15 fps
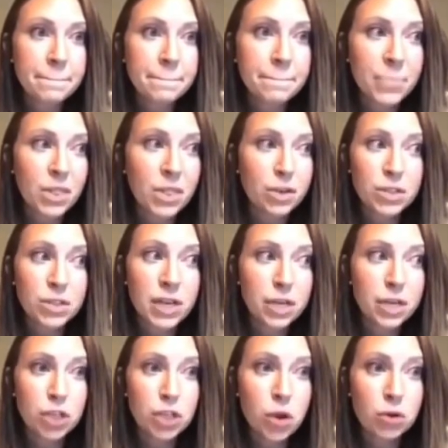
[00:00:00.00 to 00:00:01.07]
There's like
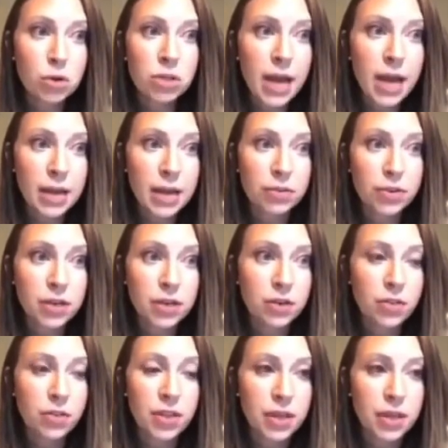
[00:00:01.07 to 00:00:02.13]
a total lack of critical
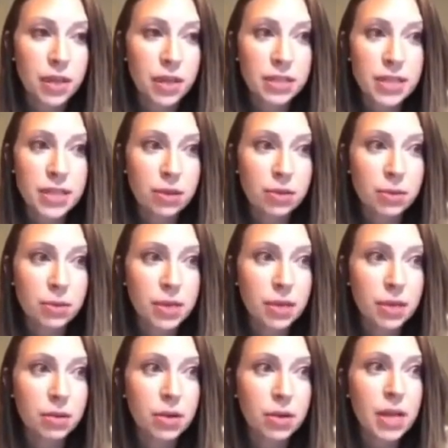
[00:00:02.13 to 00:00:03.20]
thinking. It's out the
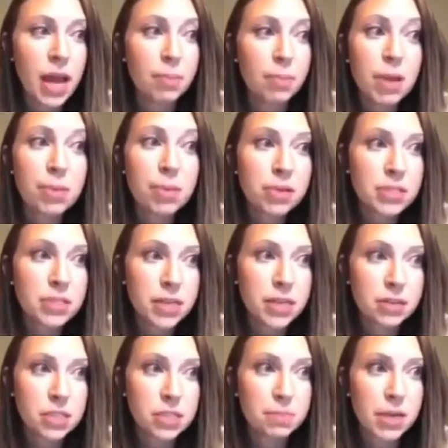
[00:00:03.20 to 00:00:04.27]
window, and people are
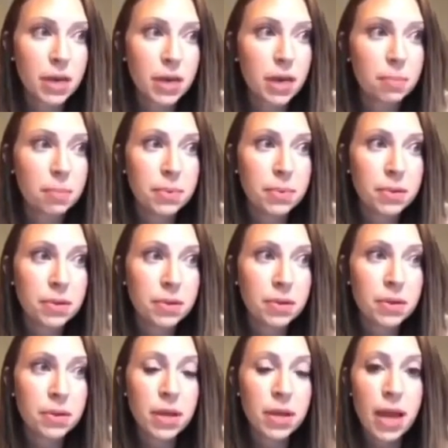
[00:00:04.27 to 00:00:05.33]
scared to speak up.
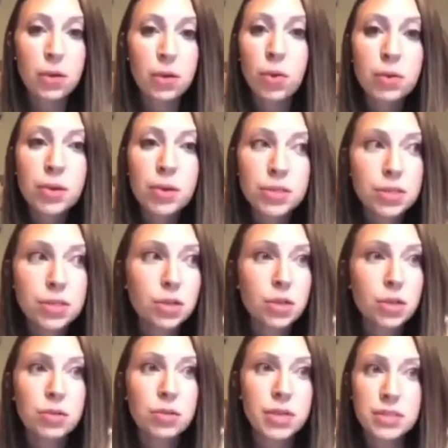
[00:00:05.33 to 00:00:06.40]
And one person
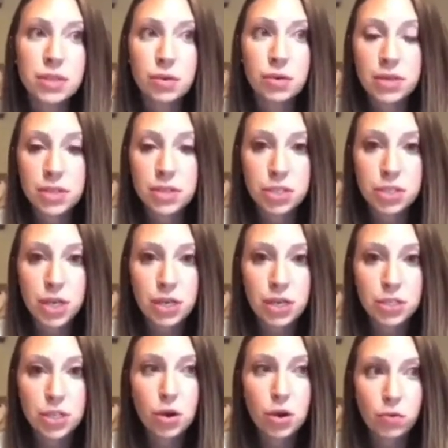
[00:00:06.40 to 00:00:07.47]
alone isn't going to
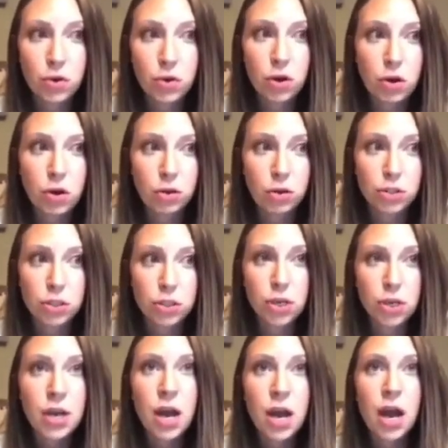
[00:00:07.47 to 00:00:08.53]
change the overall culture
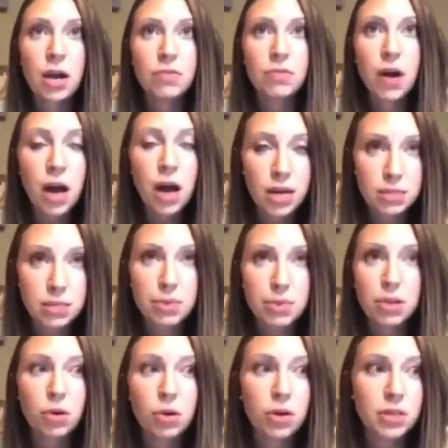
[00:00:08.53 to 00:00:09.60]
of a
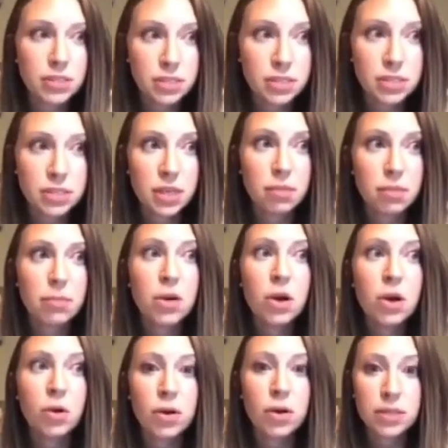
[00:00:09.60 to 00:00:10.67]
hospital or a system
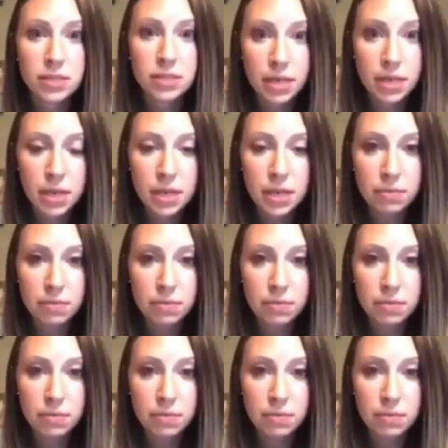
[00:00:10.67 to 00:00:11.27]
or a city.